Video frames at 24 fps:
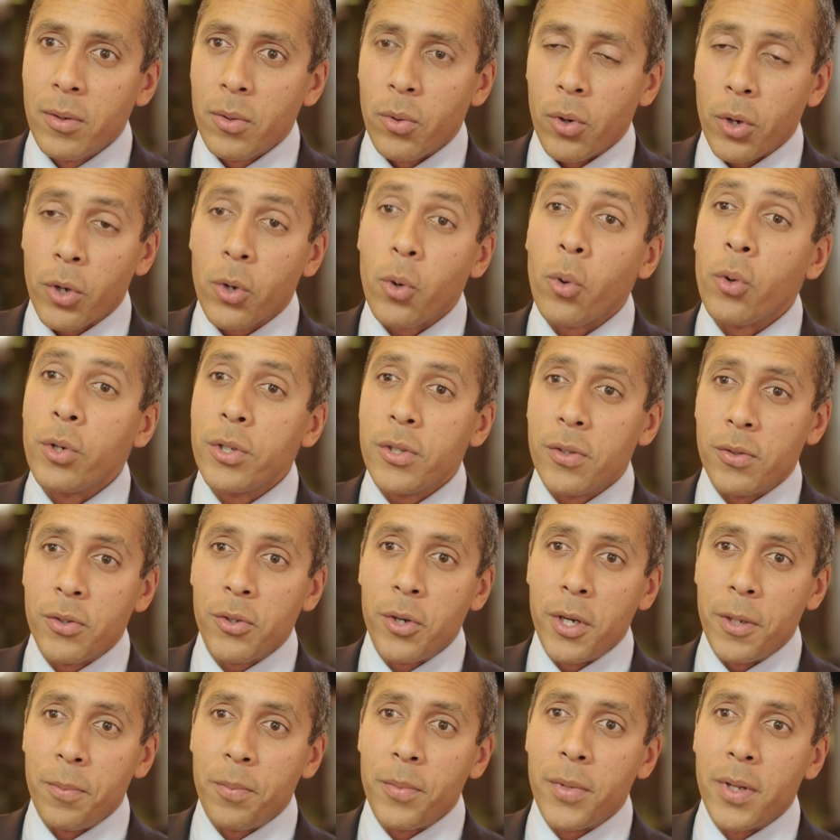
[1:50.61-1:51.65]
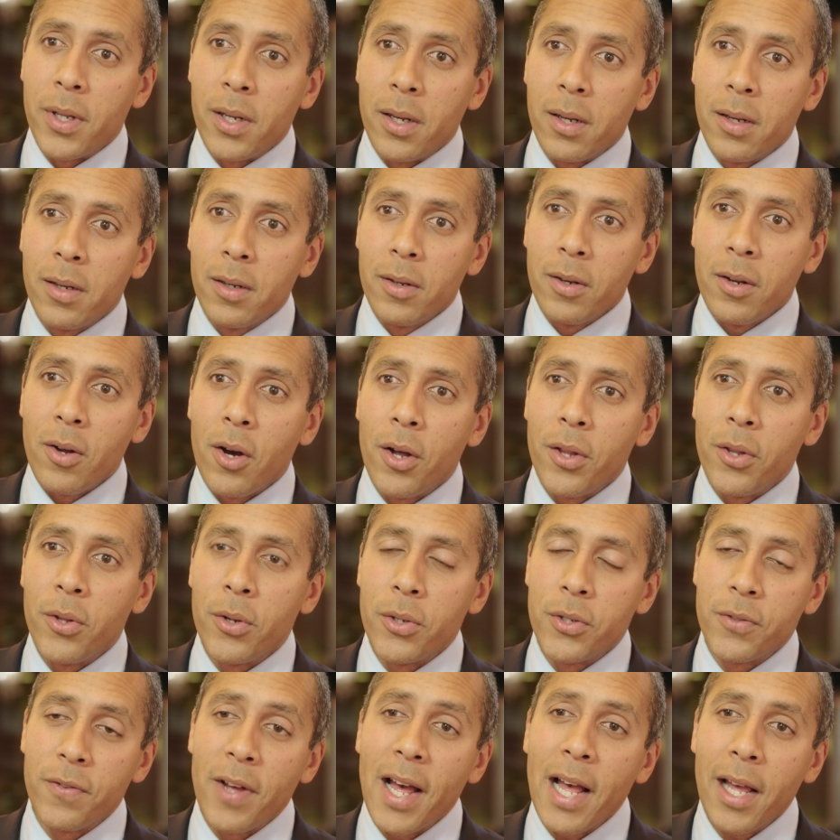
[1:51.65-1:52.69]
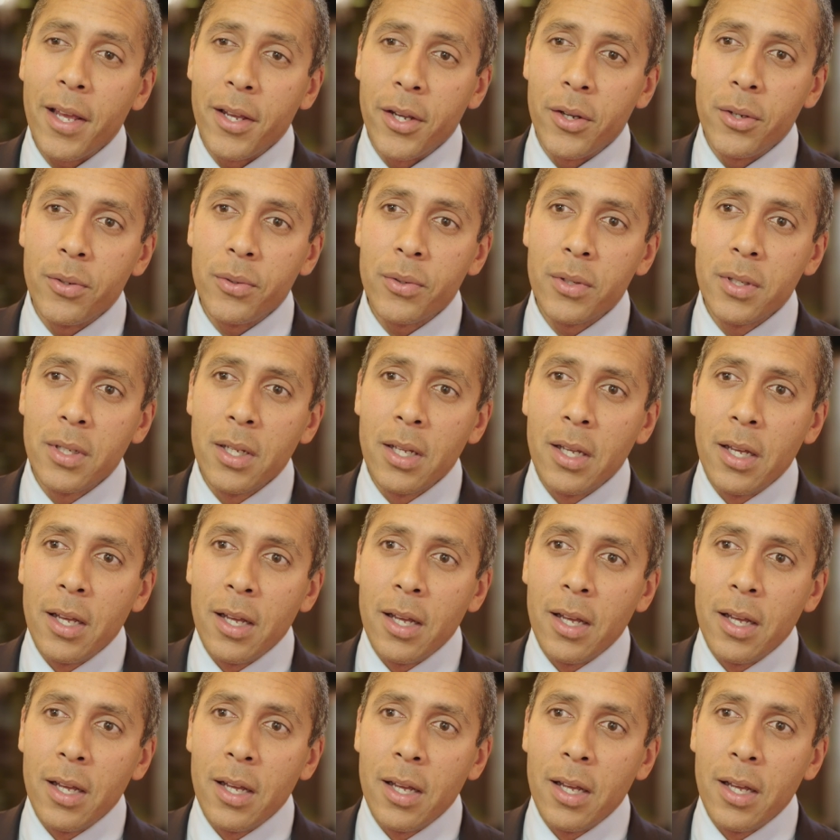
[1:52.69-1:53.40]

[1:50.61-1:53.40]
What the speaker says: or course of treatment on those values.